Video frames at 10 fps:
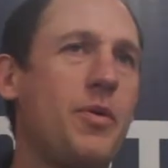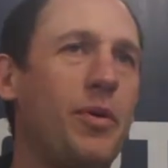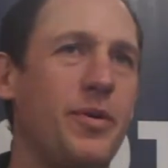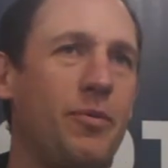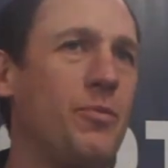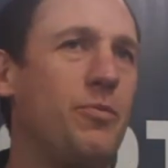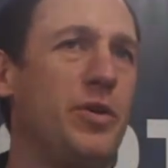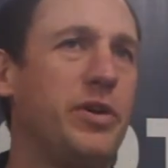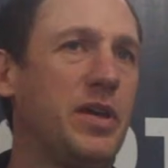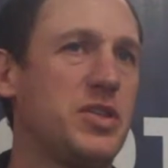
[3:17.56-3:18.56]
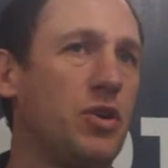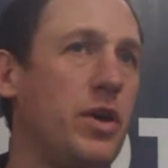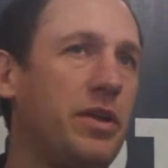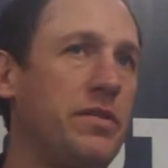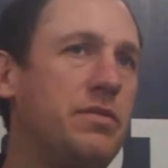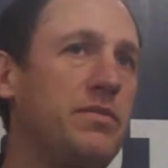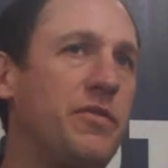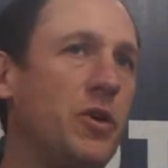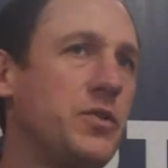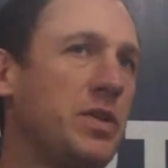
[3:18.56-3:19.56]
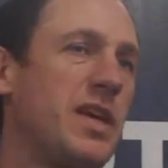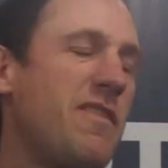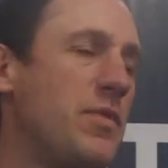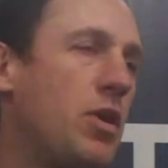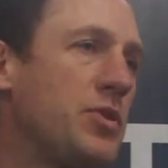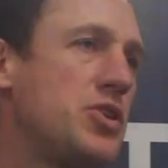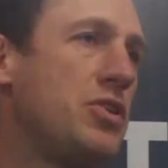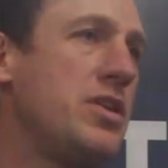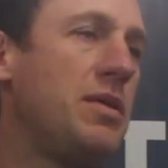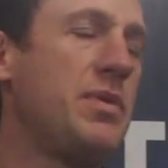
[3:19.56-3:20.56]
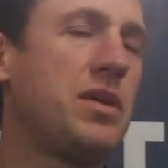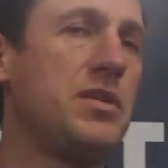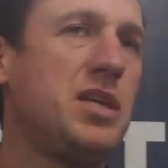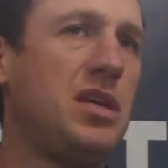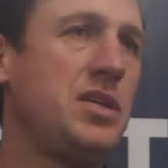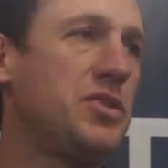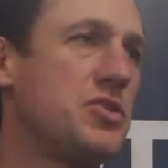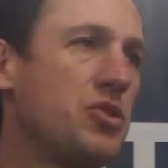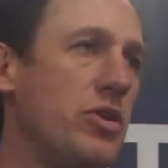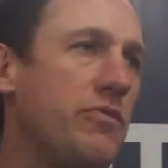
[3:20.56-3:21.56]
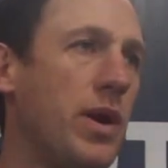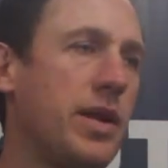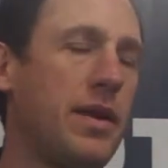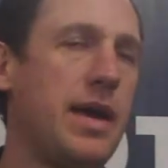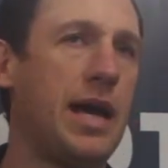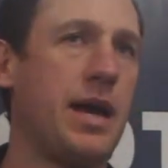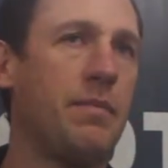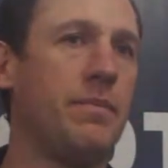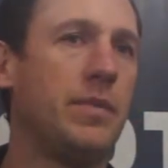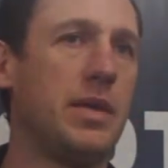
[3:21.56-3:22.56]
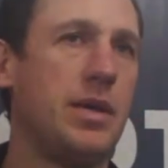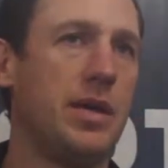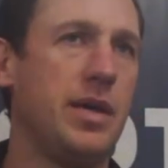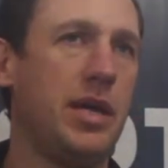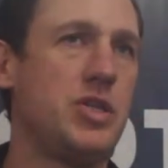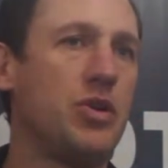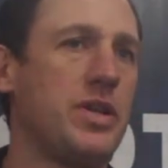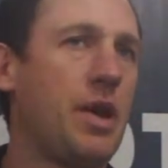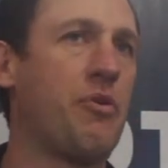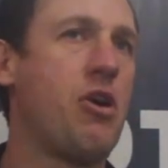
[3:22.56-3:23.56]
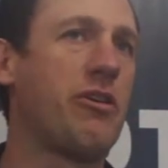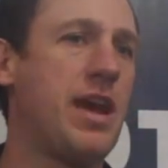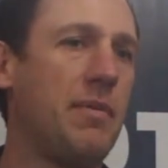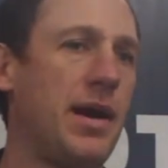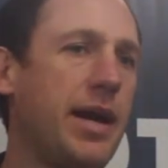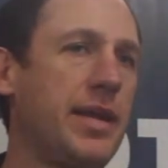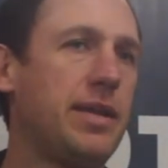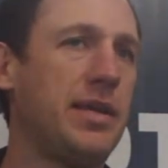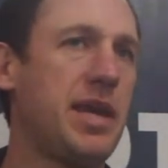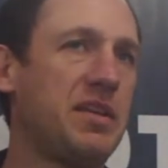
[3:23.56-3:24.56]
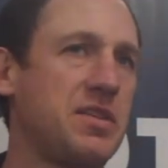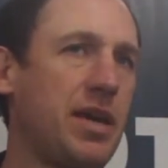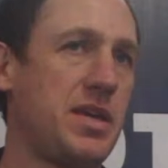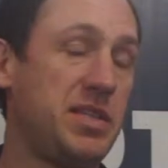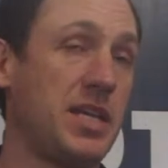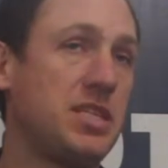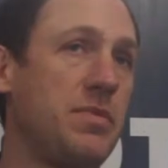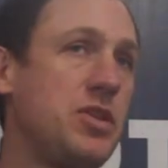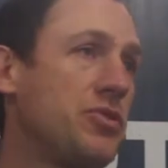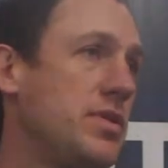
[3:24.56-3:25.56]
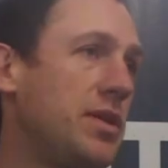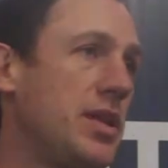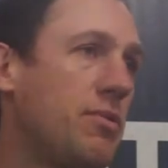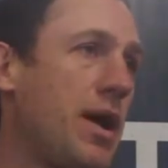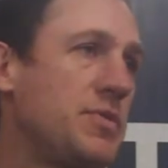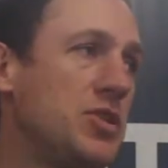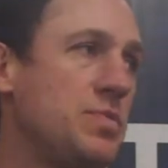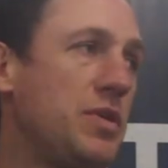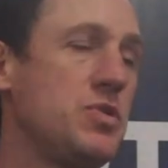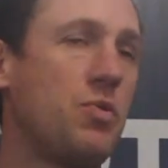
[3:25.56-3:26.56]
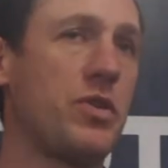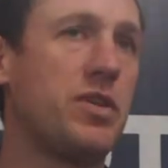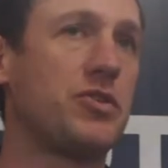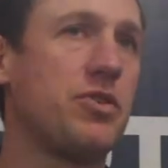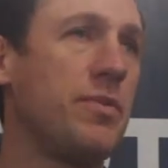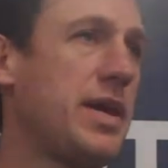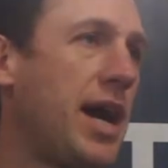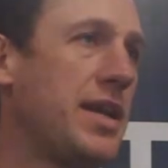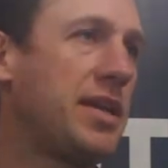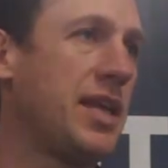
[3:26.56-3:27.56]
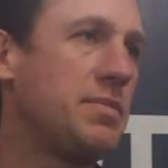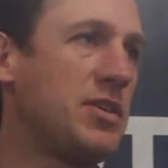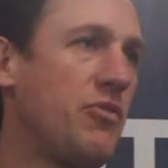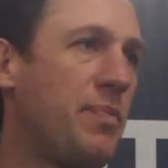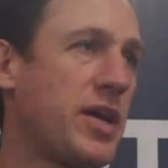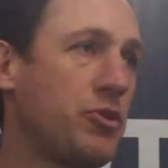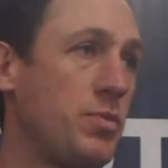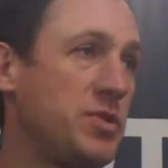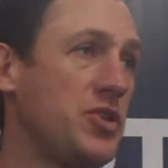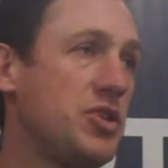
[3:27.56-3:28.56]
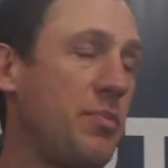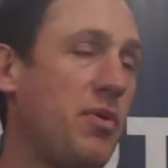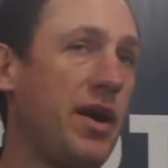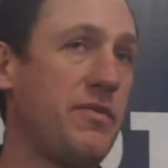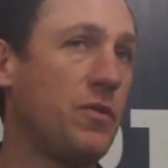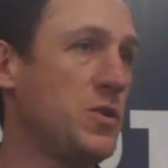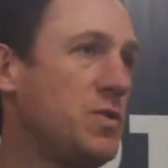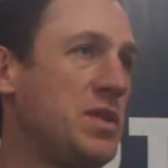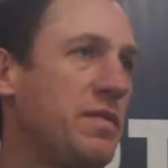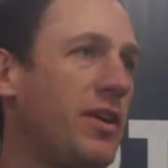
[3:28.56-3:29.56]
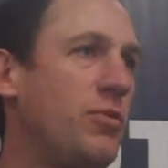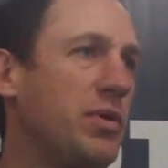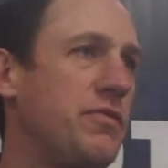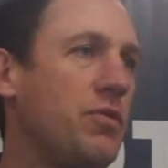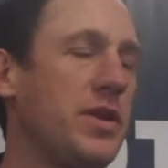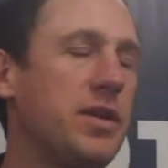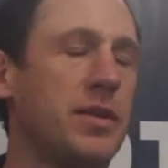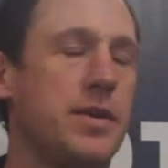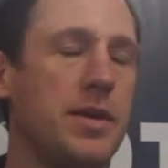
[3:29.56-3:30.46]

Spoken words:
We were really excited, firstly, to give him an opportunity because he's deserved one. He joined our program late. He's had some injury interruptions, but he's worked extremely hard to get himself back to a position to play. Firstly, development footy,